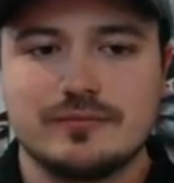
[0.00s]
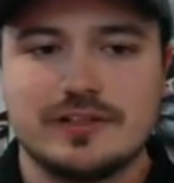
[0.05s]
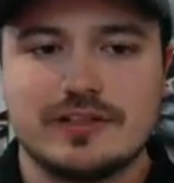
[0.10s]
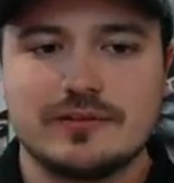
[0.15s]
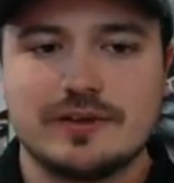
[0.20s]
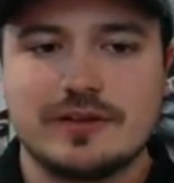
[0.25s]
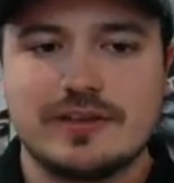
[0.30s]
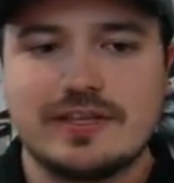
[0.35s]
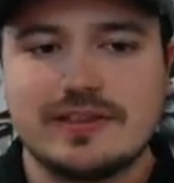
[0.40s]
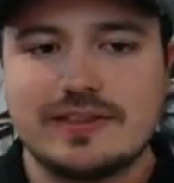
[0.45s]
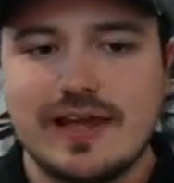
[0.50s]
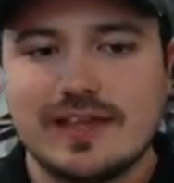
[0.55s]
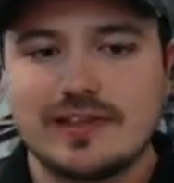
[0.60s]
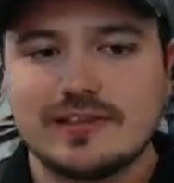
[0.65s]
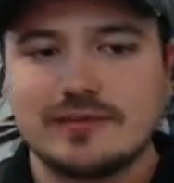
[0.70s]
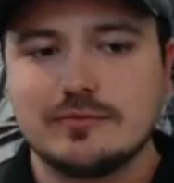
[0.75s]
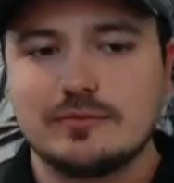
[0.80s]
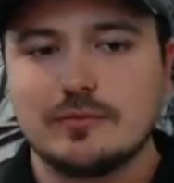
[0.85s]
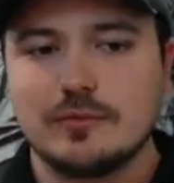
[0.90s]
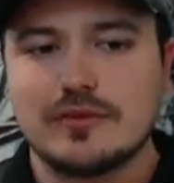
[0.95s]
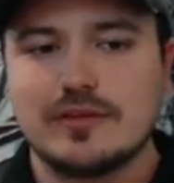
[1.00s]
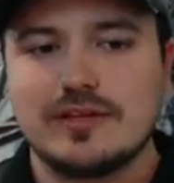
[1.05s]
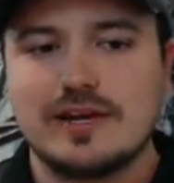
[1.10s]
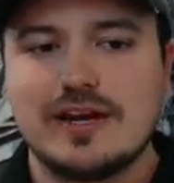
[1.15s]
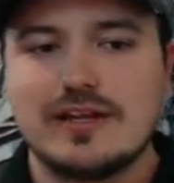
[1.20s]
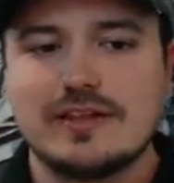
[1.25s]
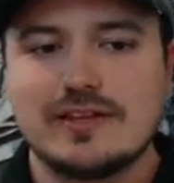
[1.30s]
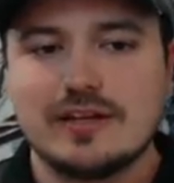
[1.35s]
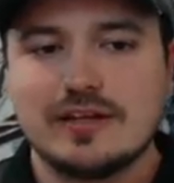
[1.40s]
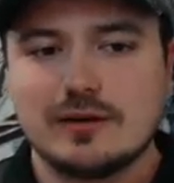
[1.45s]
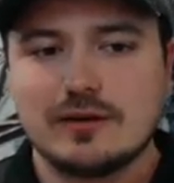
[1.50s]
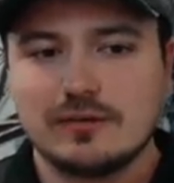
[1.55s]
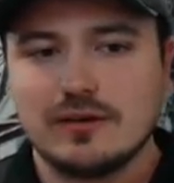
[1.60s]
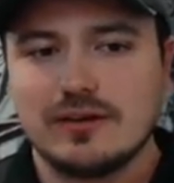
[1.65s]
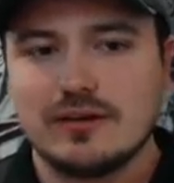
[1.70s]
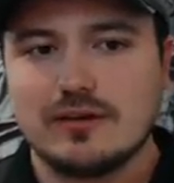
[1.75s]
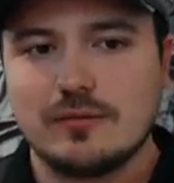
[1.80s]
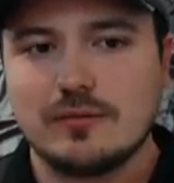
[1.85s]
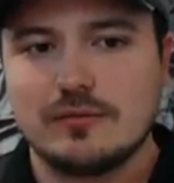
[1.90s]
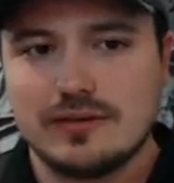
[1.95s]
And so I think that's more than anything
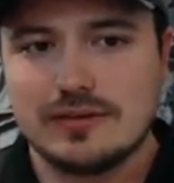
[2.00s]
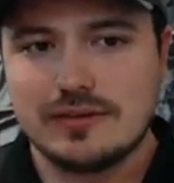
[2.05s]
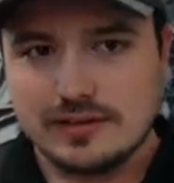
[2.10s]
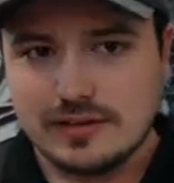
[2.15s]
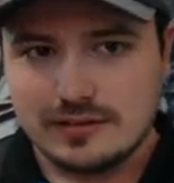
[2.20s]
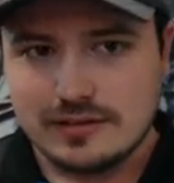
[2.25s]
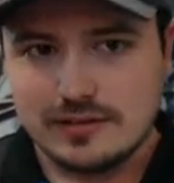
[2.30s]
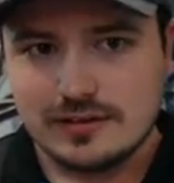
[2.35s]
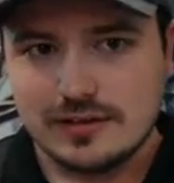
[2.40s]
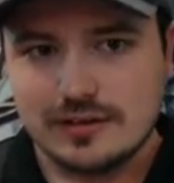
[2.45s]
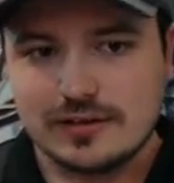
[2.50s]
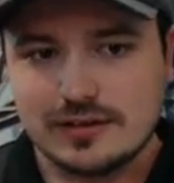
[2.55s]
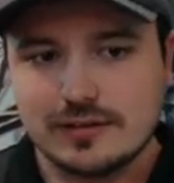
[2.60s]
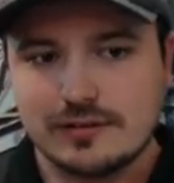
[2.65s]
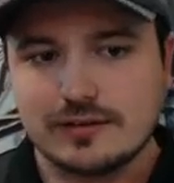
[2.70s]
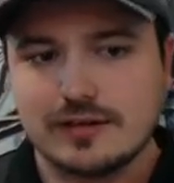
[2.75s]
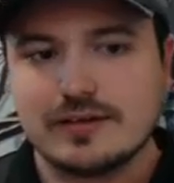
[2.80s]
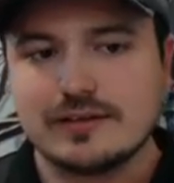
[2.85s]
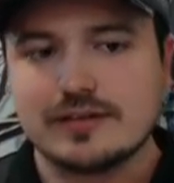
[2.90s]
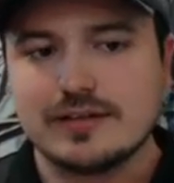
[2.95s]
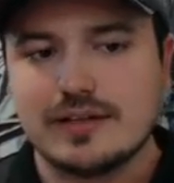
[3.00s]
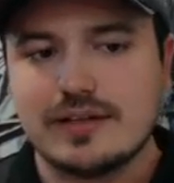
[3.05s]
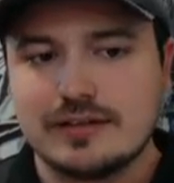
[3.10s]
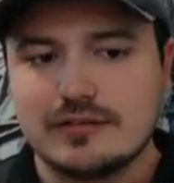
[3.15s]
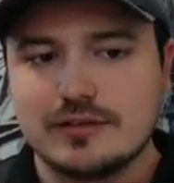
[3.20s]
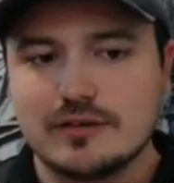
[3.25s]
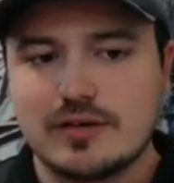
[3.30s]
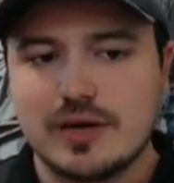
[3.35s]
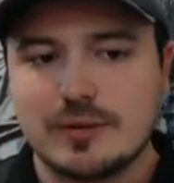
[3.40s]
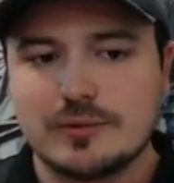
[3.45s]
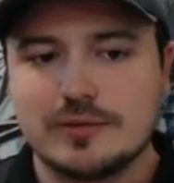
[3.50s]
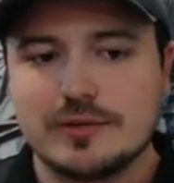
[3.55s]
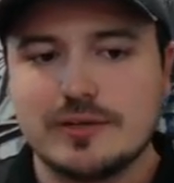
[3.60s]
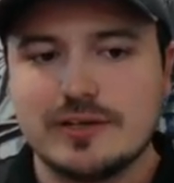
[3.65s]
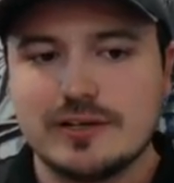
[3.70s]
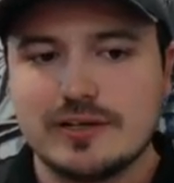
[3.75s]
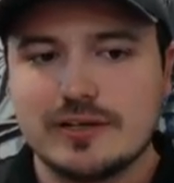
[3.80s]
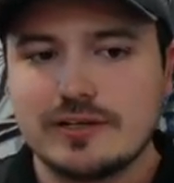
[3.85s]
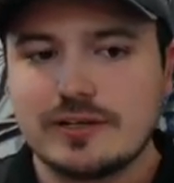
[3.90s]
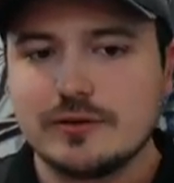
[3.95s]
what this guild content gives you an
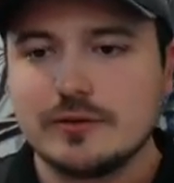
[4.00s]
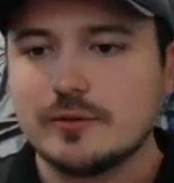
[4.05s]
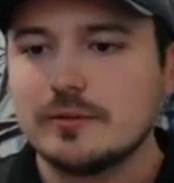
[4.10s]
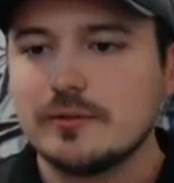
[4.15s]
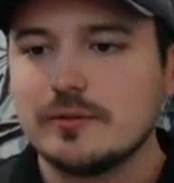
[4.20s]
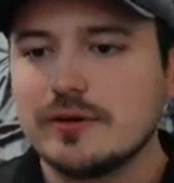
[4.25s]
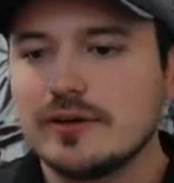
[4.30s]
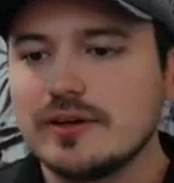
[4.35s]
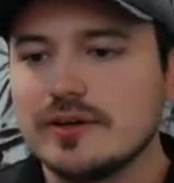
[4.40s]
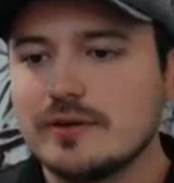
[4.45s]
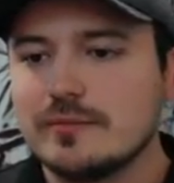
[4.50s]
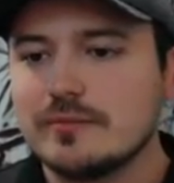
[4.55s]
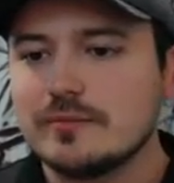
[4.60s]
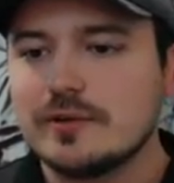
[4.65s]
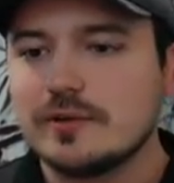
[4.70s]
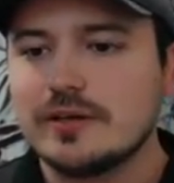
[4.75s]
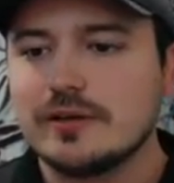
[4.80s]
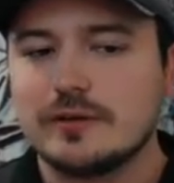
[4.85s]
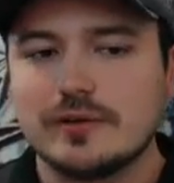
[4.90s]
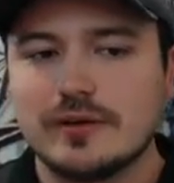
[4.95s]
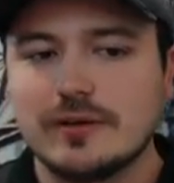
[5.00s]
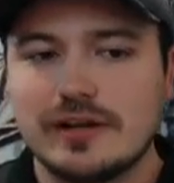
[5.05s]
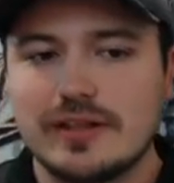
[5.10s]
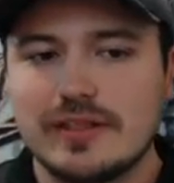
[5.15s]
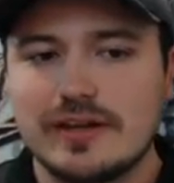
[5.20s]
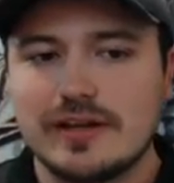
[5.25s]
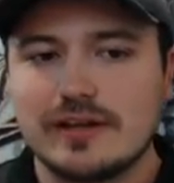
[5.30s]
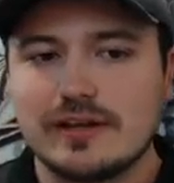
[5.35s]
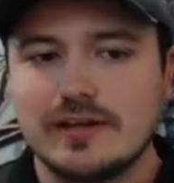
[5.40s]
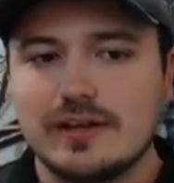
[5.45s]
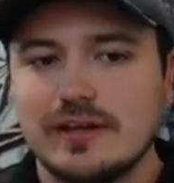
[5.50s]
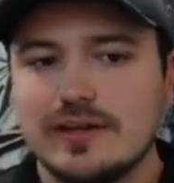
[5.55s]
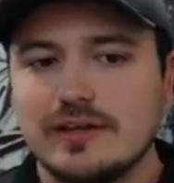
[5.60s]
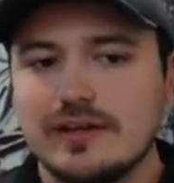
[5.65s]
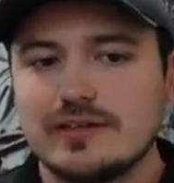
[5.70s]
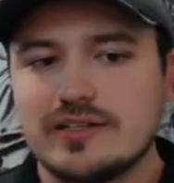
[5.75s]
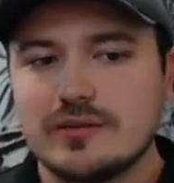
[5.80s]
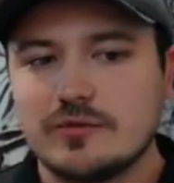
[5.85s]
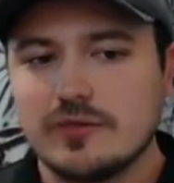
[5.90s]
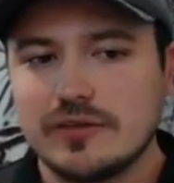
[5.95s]
opportunity to do, you know, and I think
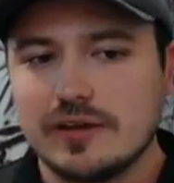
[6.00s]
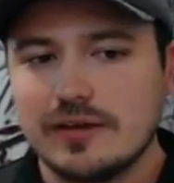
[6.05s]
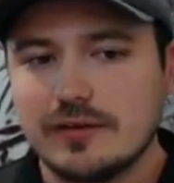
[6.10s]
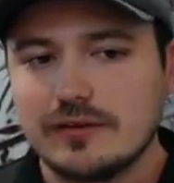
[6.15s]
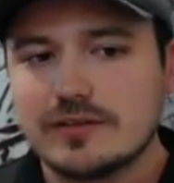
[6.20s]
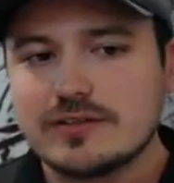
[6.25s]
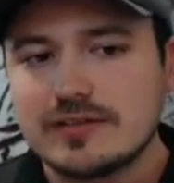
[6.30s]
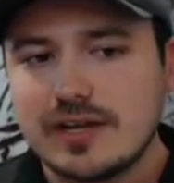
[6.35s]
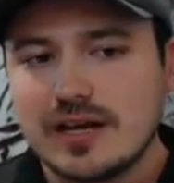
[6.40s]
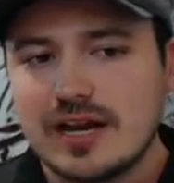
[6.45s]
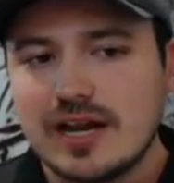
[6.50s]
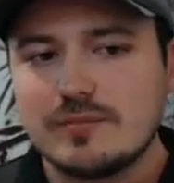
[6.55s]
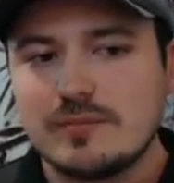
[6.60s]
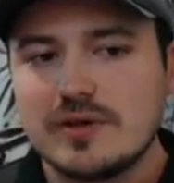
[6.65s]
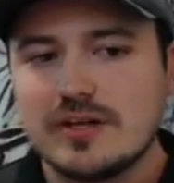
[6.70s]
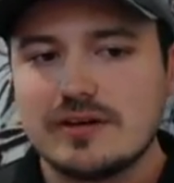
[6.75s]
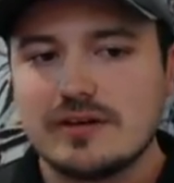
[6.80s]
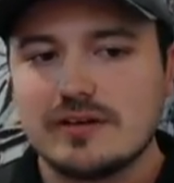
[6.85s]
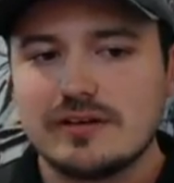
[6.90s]
some of the guilds that I'm in,